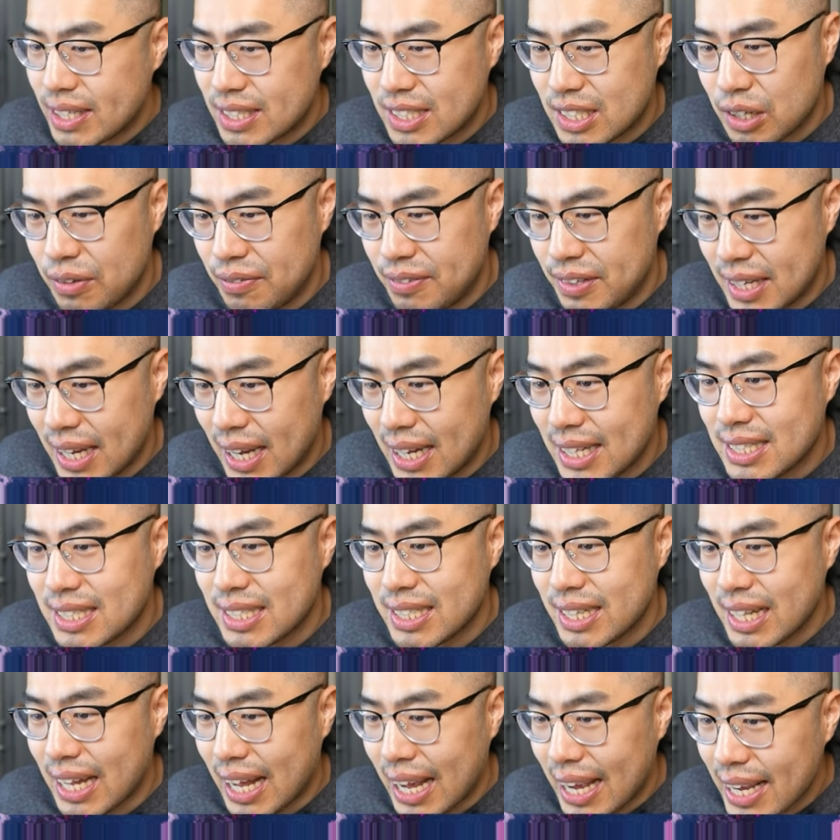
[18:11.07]
So if you guys
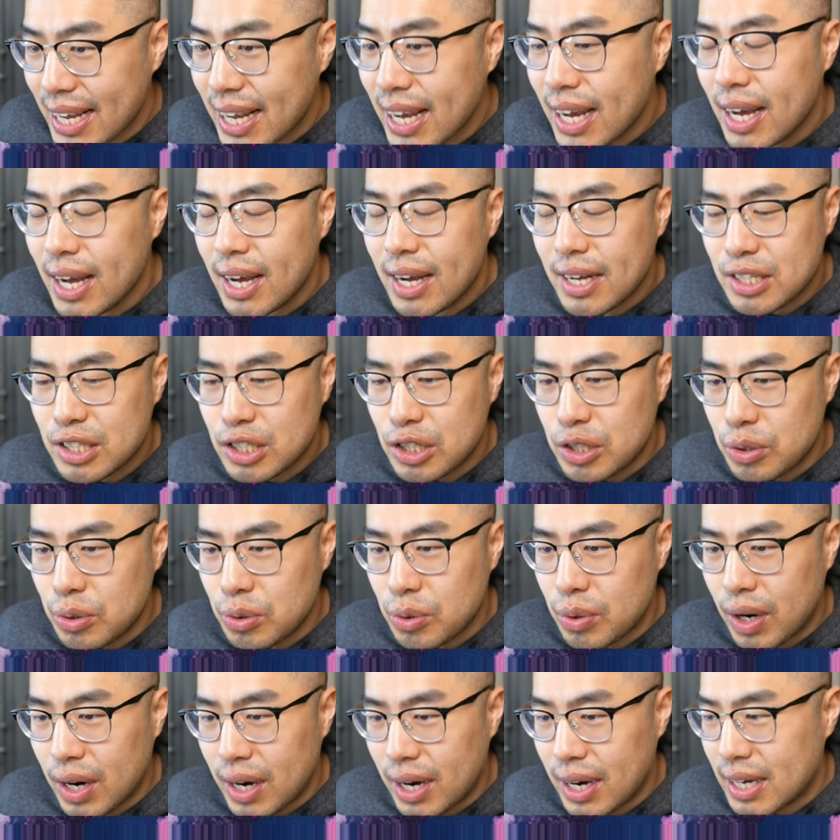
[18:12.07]
like
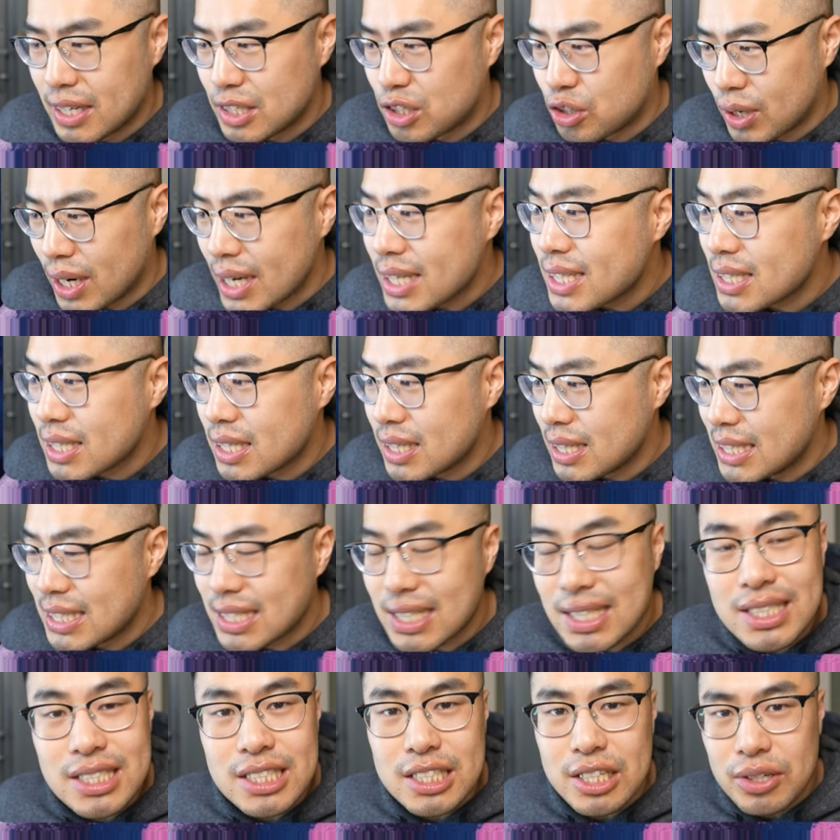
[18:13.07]
to address these
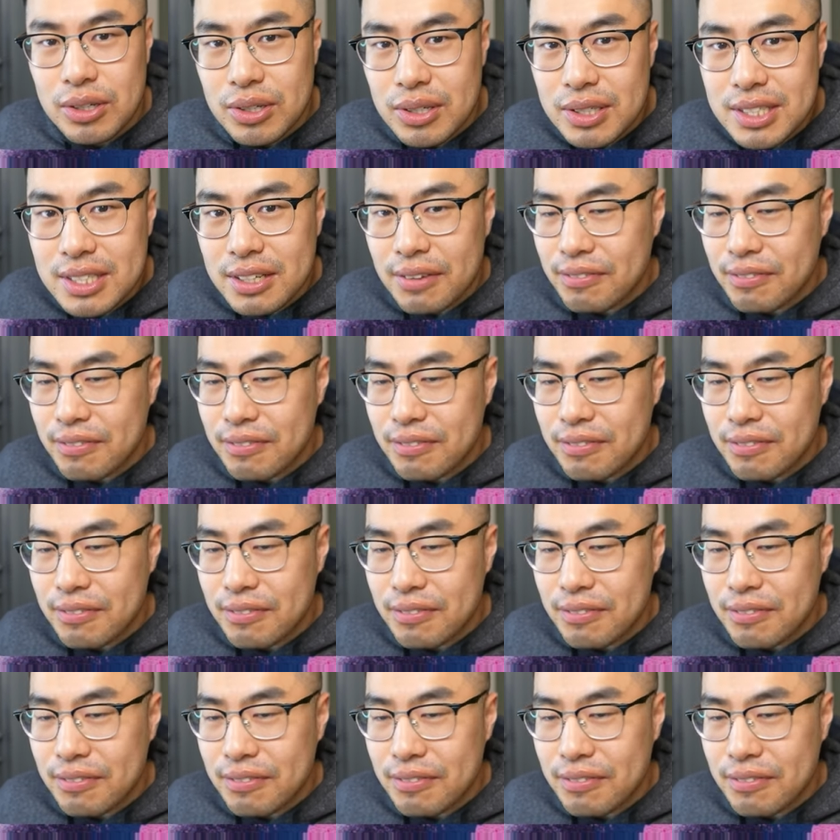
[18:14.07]
concerns,